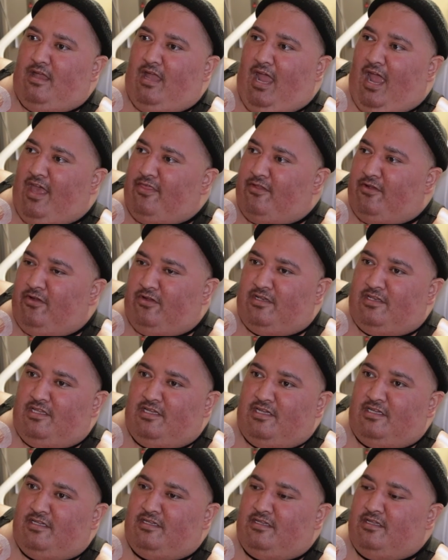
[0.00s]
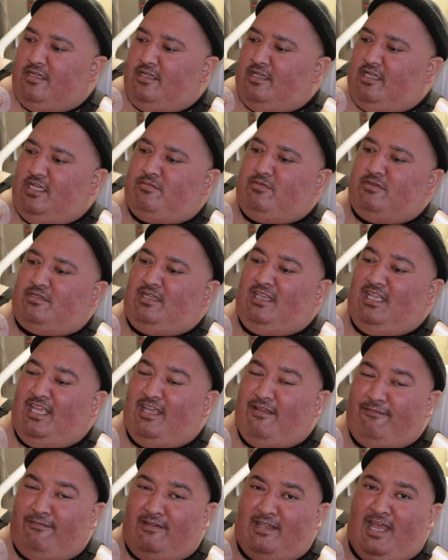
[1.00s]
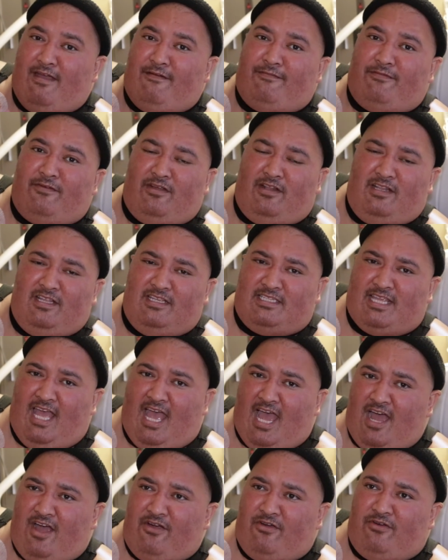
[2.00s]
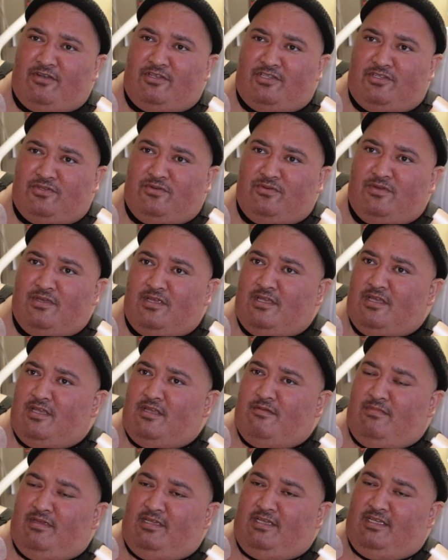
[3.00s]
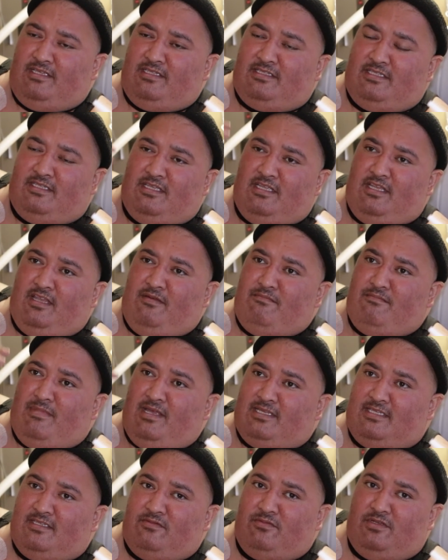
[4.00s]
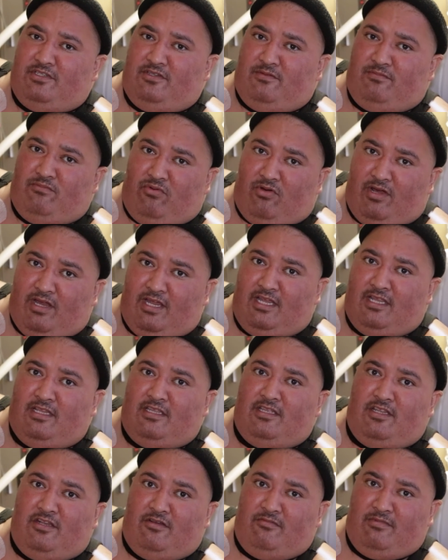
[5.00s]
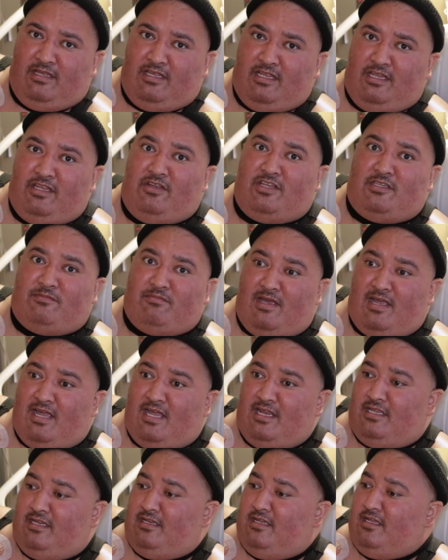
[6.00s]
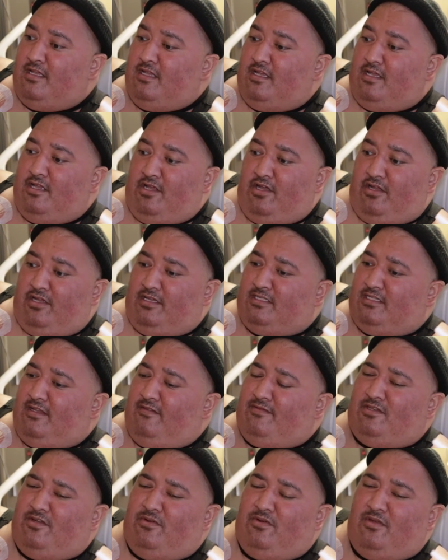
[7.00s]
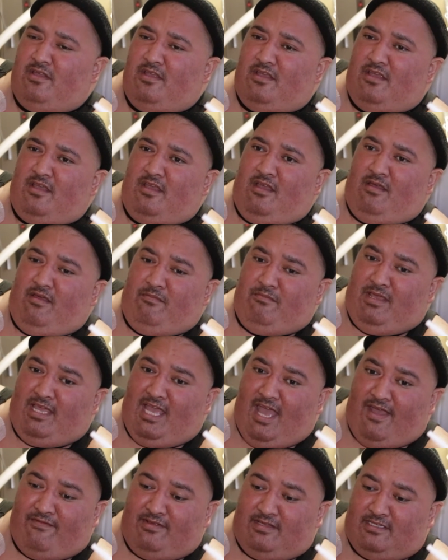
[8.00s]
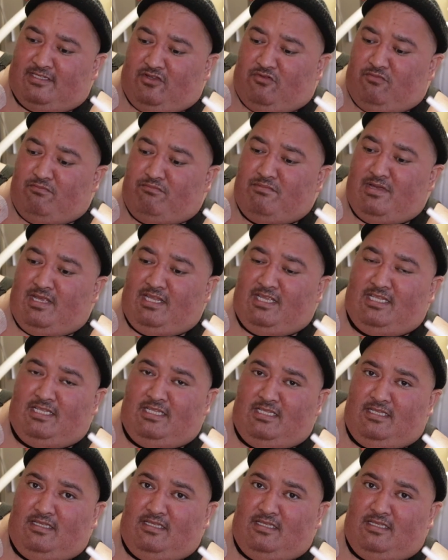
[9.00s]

after you're done, you're supposed to lay flat for at least an hour or 2 because it messes with your brain, you know what I mean, and your spine and all that stuff. So me having so many